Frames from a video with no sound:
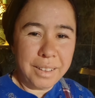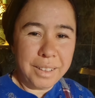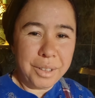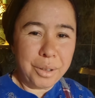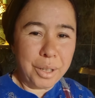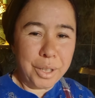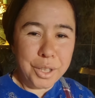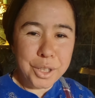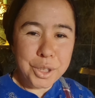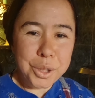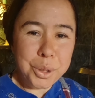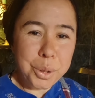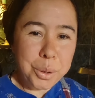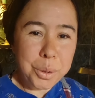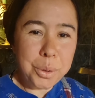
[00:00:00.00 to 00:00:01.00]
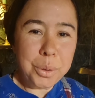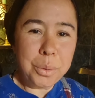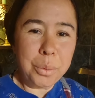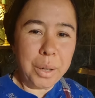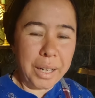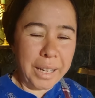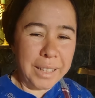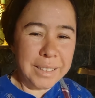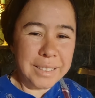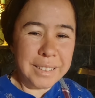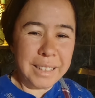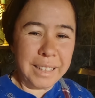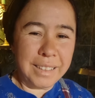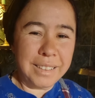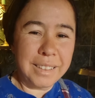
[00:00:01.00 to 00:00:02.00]
you understood what I
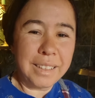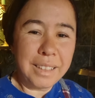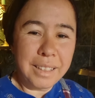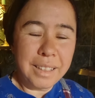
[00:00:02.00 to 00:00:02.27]
said.